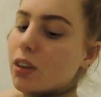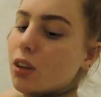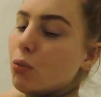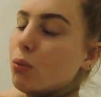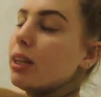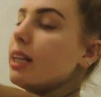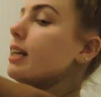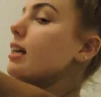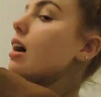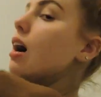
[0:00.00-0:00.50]

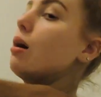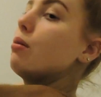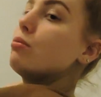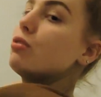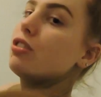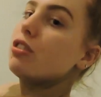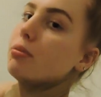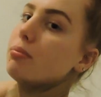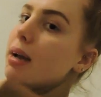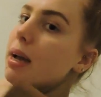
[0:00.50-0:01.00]
When it
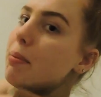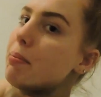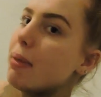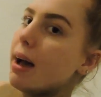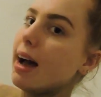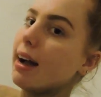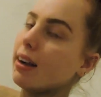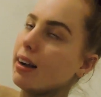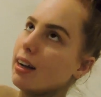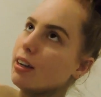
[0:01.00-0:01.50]
comes to my
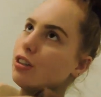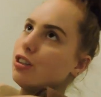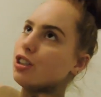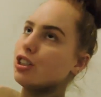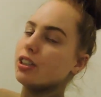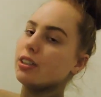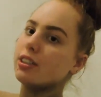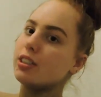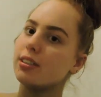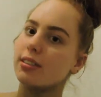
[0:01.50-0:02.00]
back, I
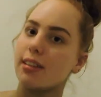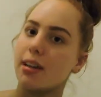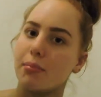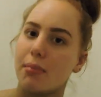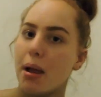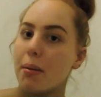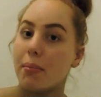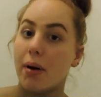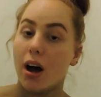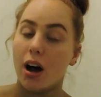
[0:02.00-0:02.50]
usually just get
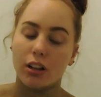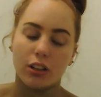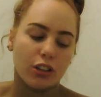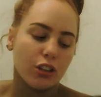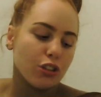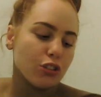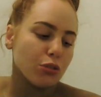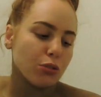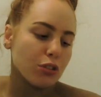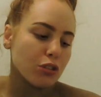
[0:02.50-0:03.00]
my
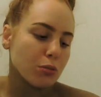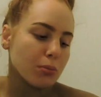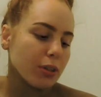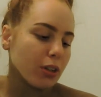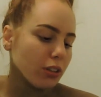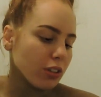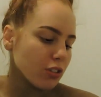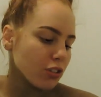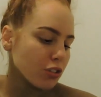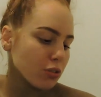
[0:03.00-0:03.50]
partner to do it, to be
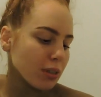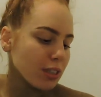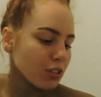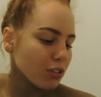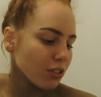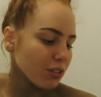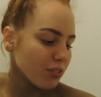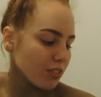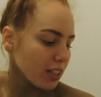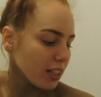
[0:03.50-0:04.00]
honest, so I
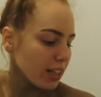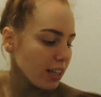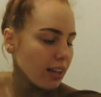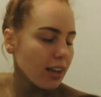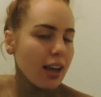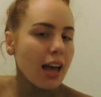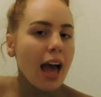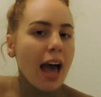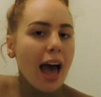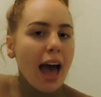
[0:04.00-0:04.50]
don't
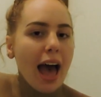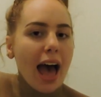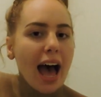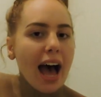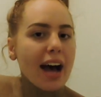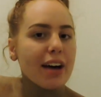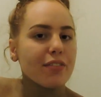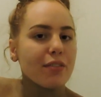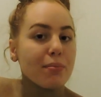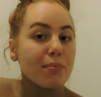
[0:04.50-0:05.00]
really
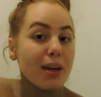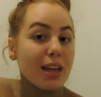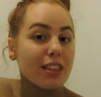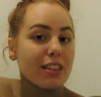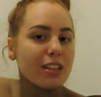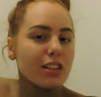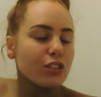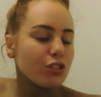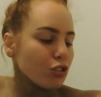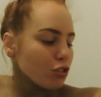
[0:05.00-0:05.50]
have a
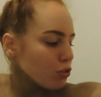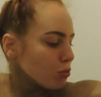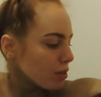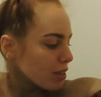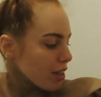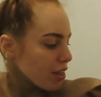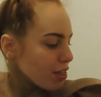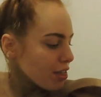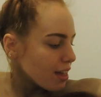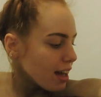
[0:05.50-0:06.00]
method to
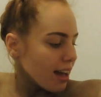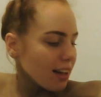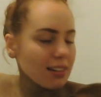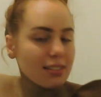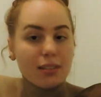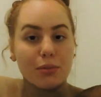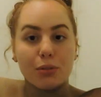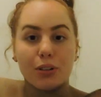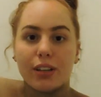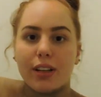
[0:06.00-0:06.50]
doing that.
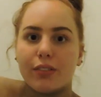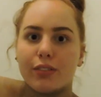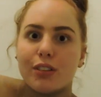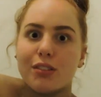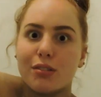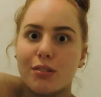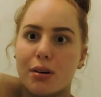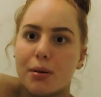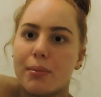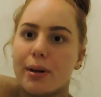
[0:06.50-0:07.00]
I'm gonna have to
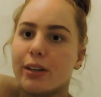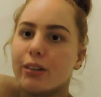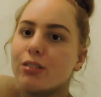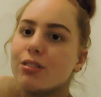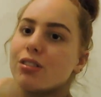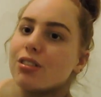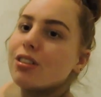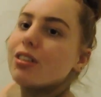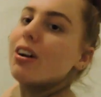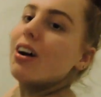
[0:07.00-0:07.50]
do it on my own
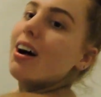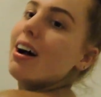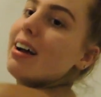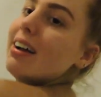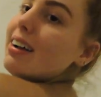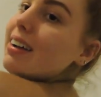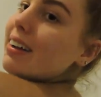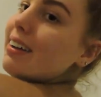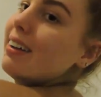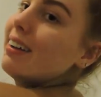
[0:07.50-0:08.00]

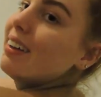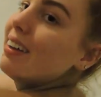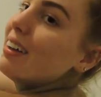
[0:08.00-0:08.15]
tonight.